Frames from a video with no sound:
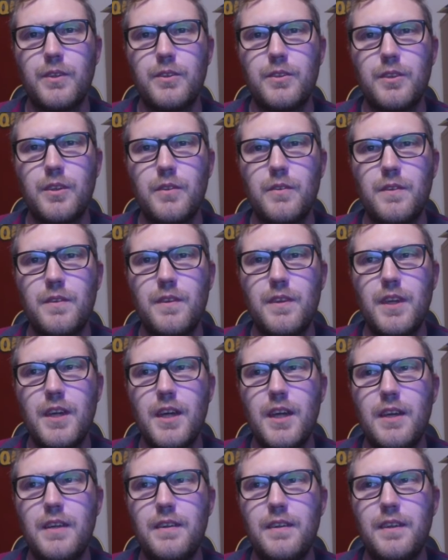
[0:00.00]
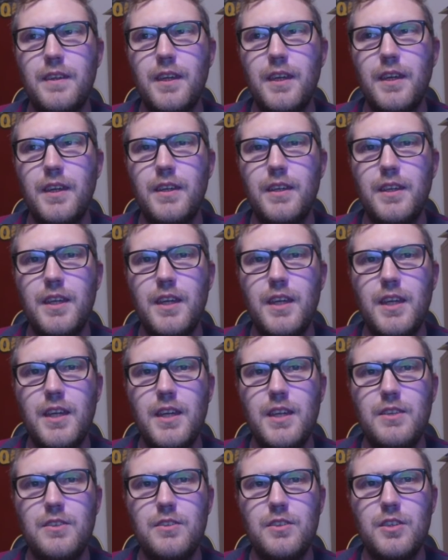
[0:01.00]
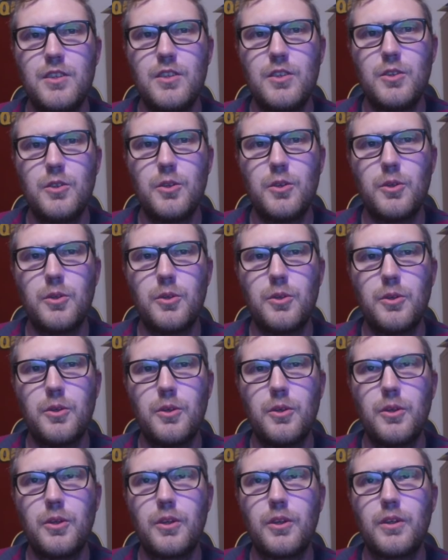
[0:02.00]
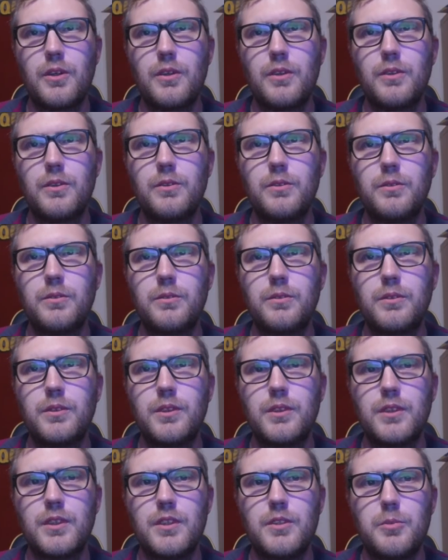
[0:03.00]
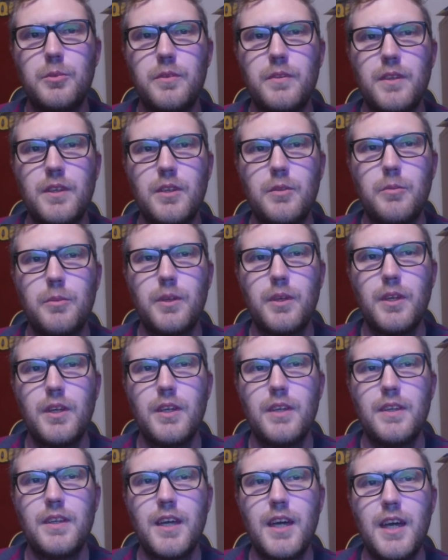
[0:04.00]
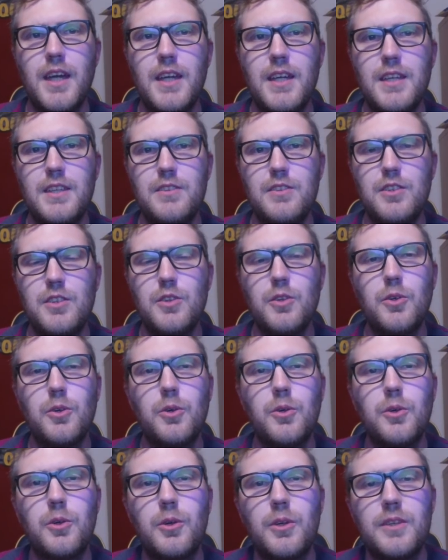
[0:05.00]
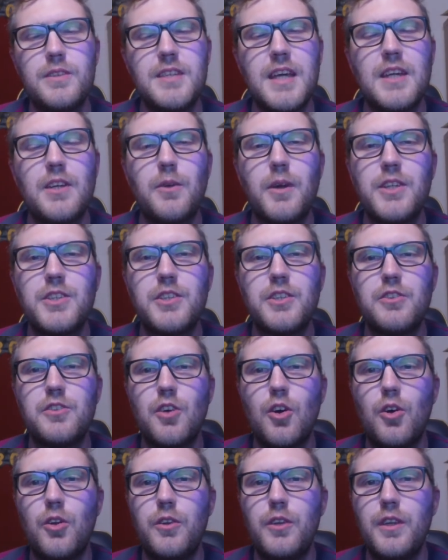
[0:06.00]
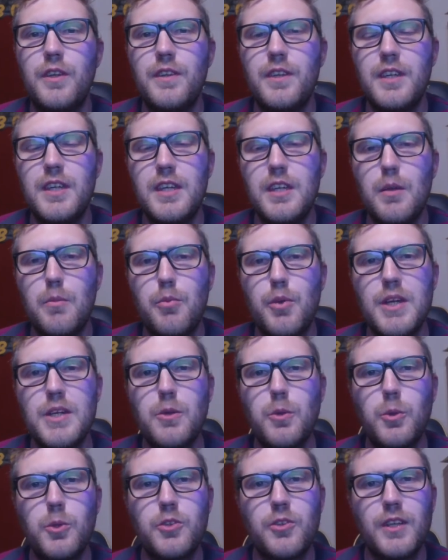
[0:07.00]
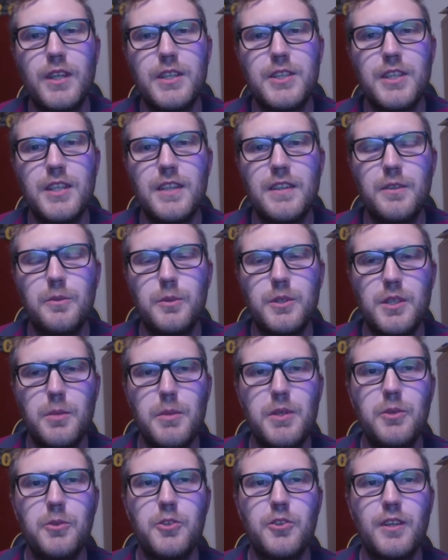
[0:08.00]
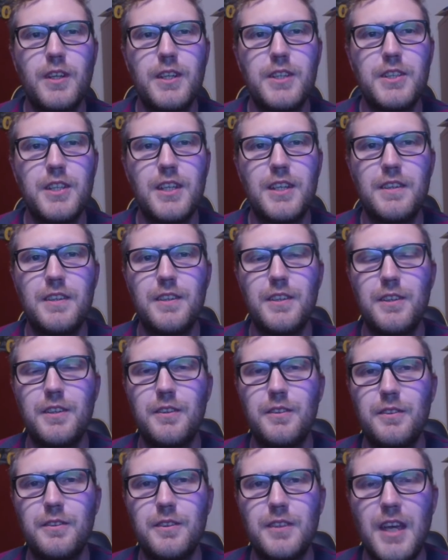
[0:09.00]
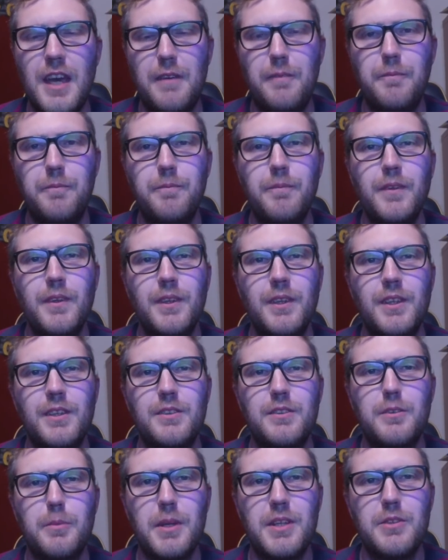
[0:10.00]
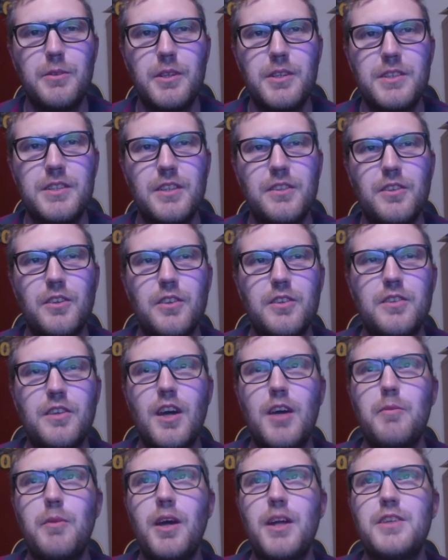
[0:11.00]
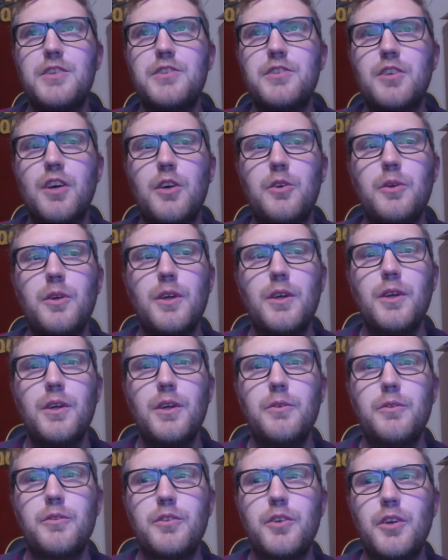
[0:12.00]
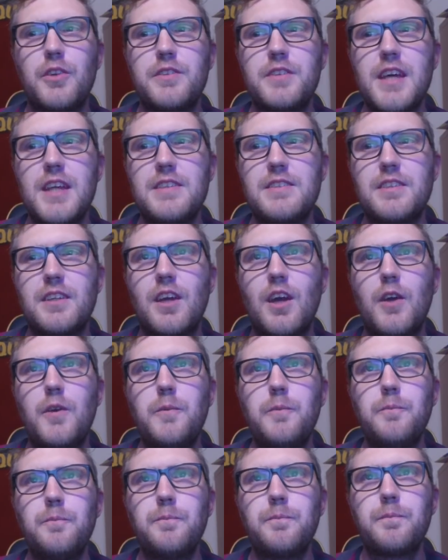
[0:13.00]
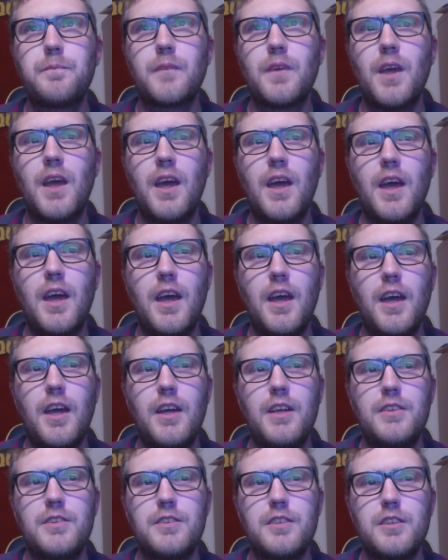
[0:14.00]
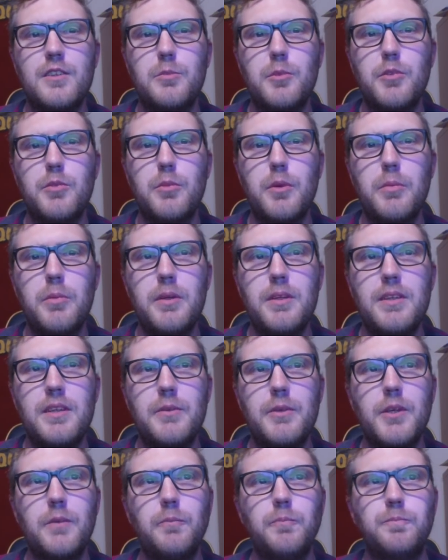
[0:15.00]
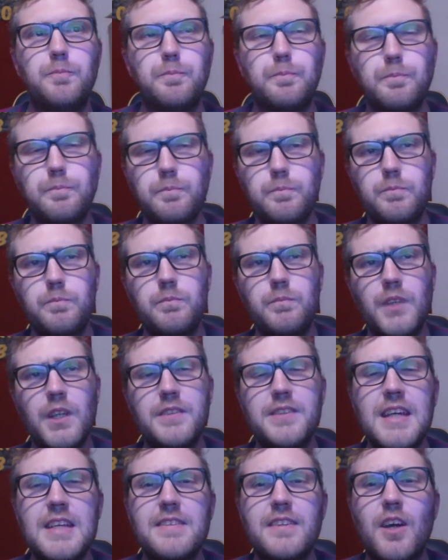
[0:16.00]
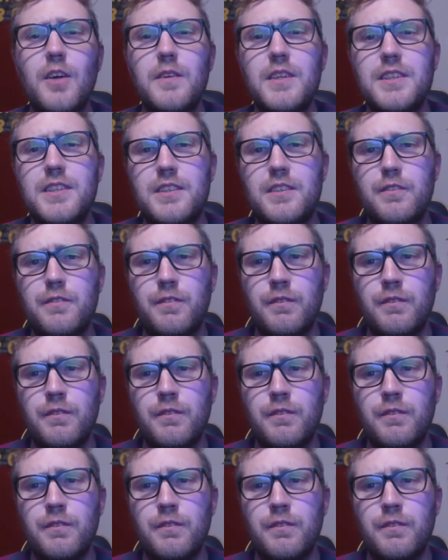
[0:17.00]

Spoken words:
So that then is your... Oh, I need to move that up. That is your 10 questions on the prequel trilogy that was the middle trilogy. Depends where it sits on the timeline. So we've got 10 to go. Just need to move them up a bit. There we go. 10 to go. This is